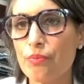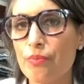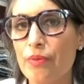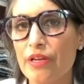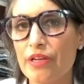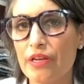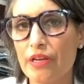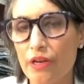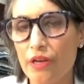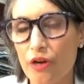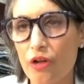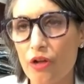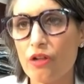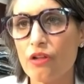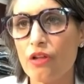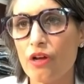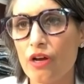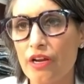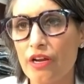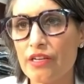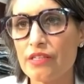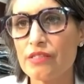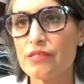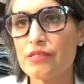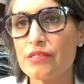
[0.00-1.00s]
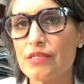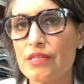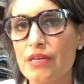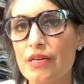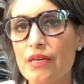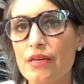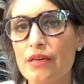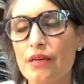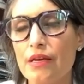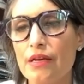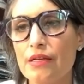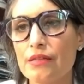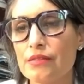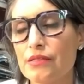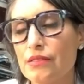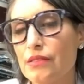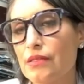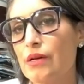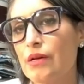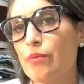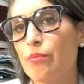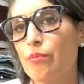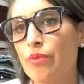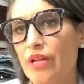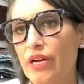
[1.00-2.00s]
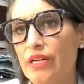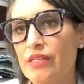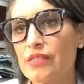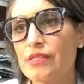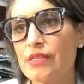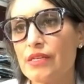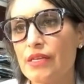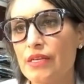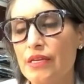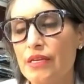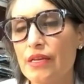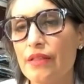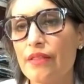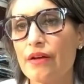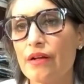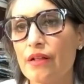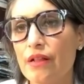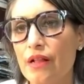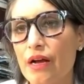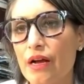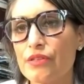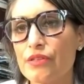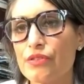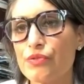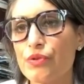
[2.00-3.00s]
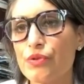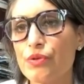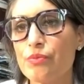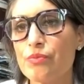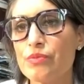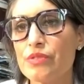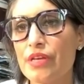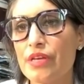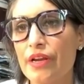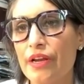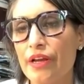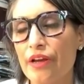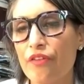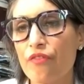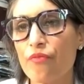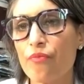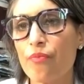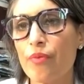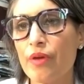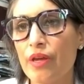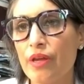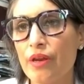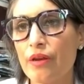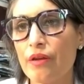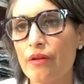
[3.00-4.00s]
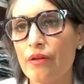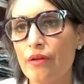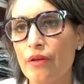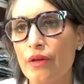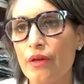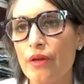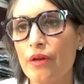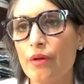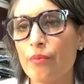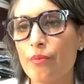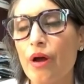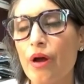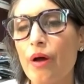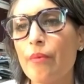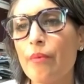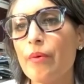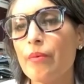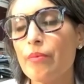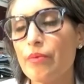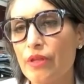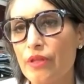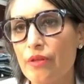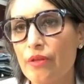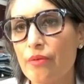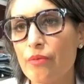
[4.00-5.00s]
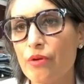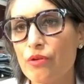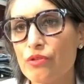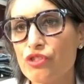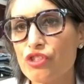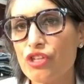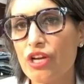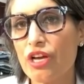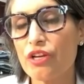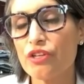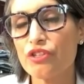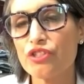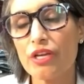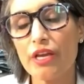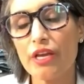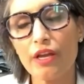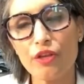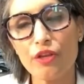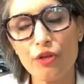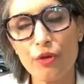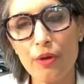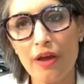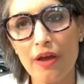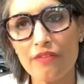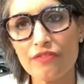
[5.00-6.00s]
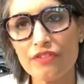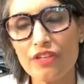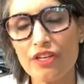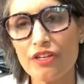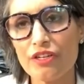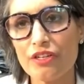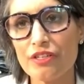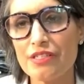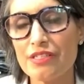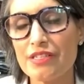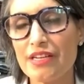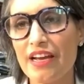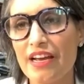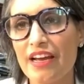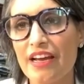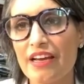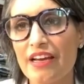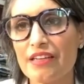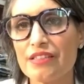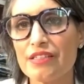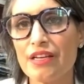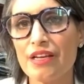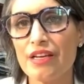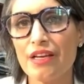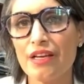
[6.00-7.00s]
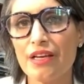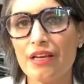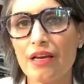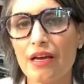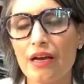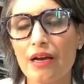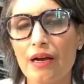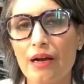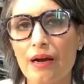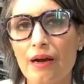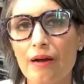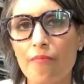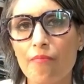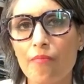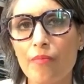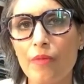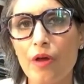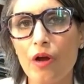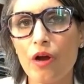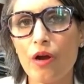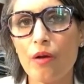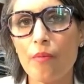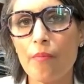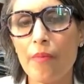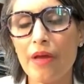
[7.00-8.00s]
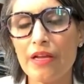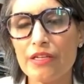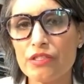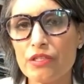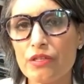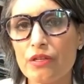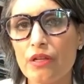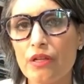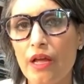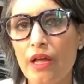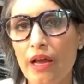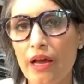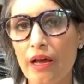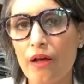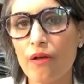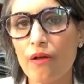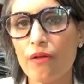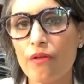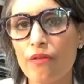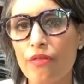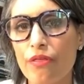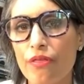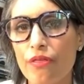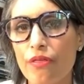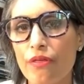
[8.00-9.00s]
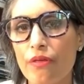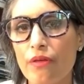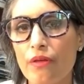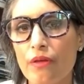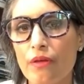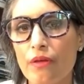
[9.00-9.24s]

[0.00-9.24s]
but in all honesty, it's the complexity in the classrooms that have been probably the most challenging. And you have to understand um, our mental health,